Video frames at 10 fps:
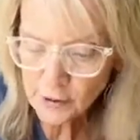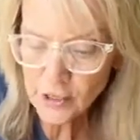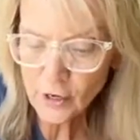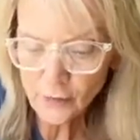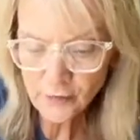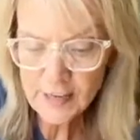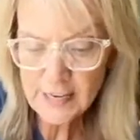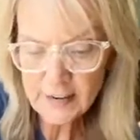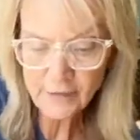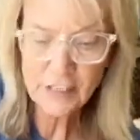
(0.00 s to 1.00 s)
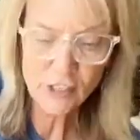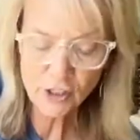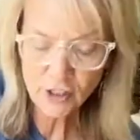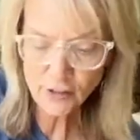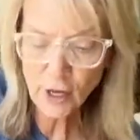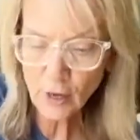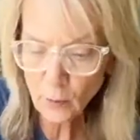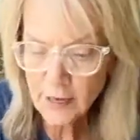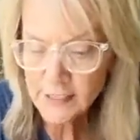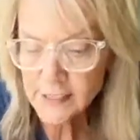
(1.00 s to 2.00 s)
which I don't think I finished the
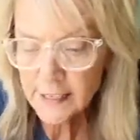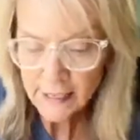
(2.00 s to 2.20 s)
thought, was